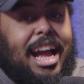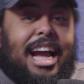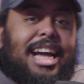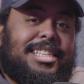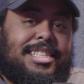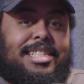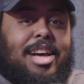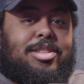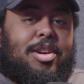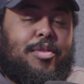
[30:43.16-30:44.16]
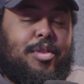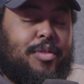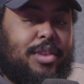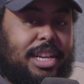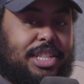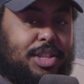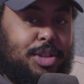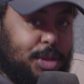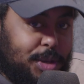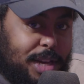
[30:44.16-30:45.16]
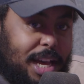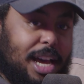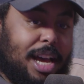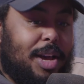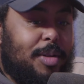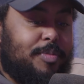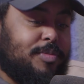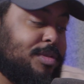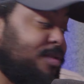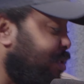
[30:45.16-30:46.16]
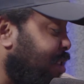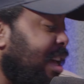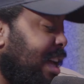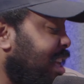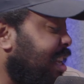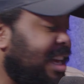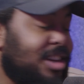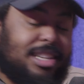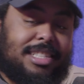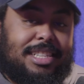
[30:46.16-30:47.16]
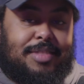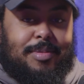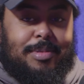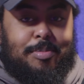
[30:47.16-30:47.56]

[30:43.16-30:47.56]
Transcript: Alright, guys, that was our review for Ne Zha 2. Like you can see from the